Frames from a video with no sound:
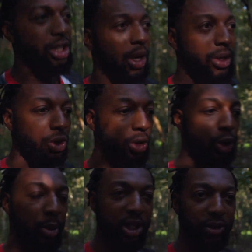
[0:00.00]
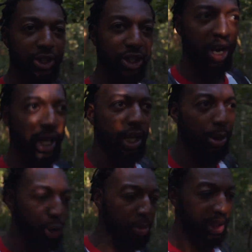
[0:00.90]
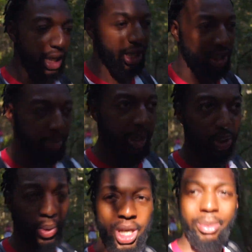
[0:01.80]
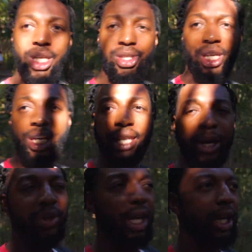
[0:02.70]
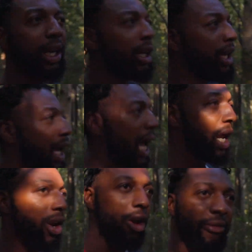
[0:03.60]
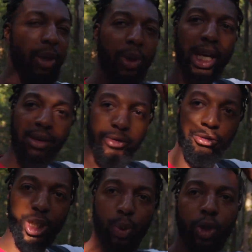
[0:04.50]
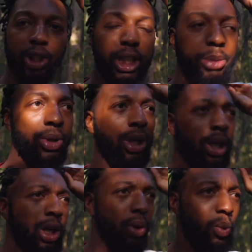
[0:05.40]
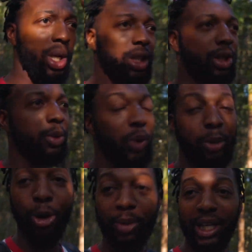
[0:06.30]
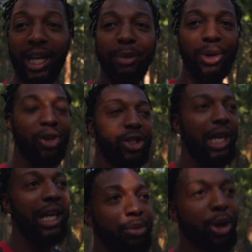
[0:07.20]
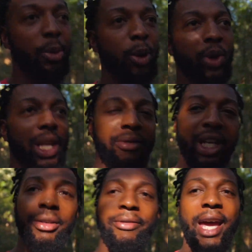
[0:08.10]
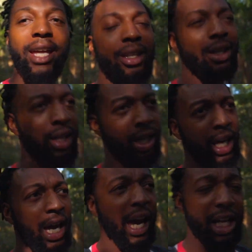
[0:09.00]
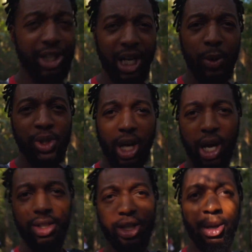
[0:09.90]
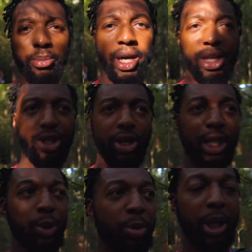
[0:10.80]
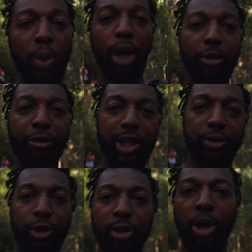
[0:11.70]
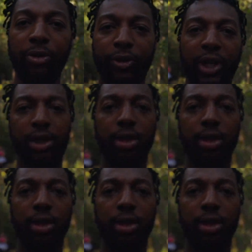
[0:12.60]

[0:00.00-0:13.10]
So it's not too much of a journey. It'll probably take us about 20 minutes to get down there, and then hopefully we can have a freshwater dip, which we probably need because at the moment we're living in a van and showers are hard to come by. So this will be quite refreshing for the both of us.